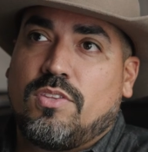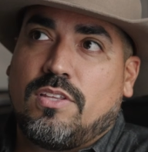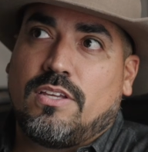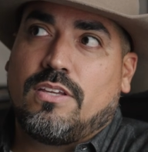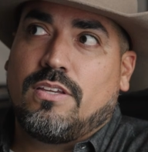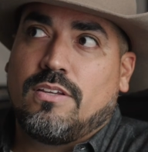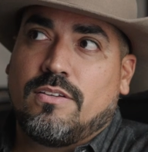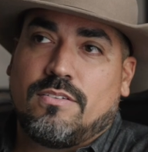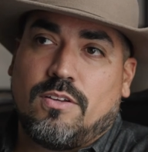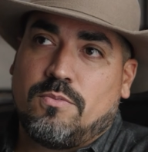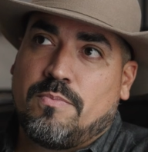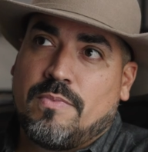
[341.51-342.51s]
think,
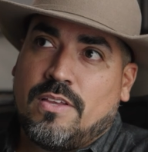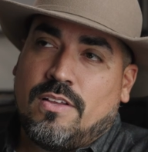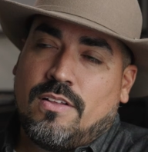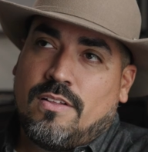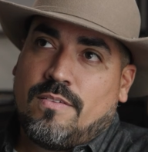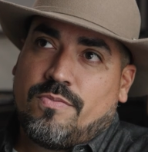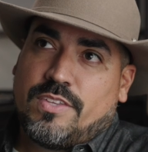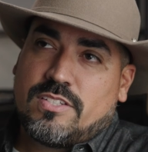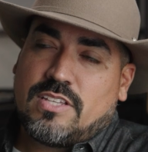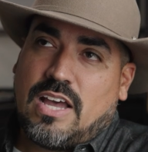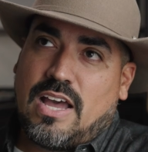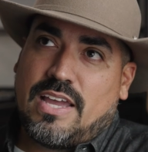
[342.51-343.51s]
nope. This
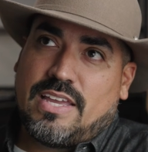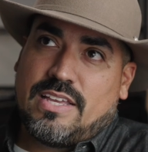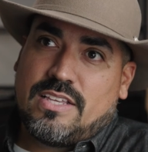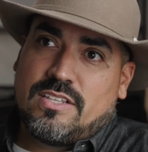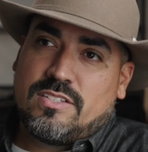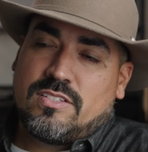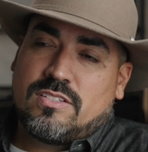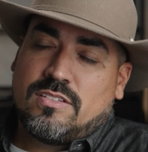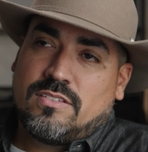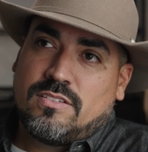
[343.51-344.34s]
guy is